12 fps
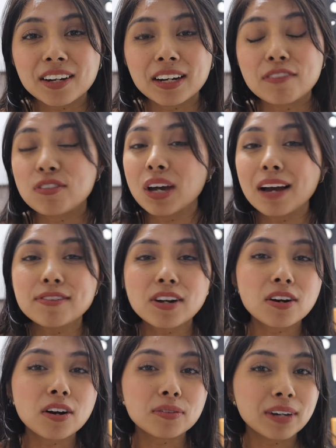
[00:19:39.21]
If you have
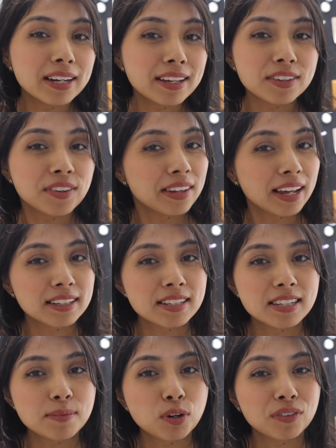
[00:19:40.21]
not already and you'd like to
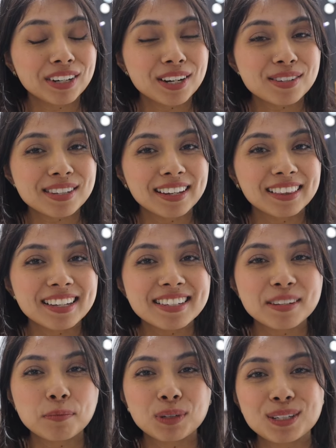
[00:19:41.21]
see more videos like this,
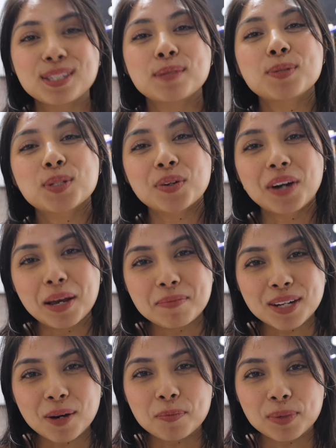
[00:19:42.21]
then please subscribe
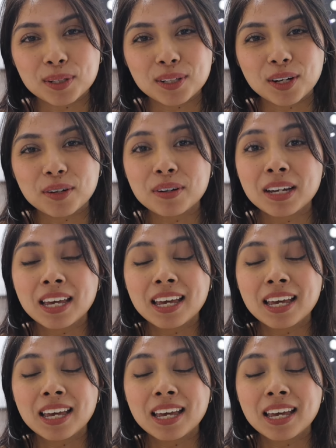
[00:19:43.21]
down below.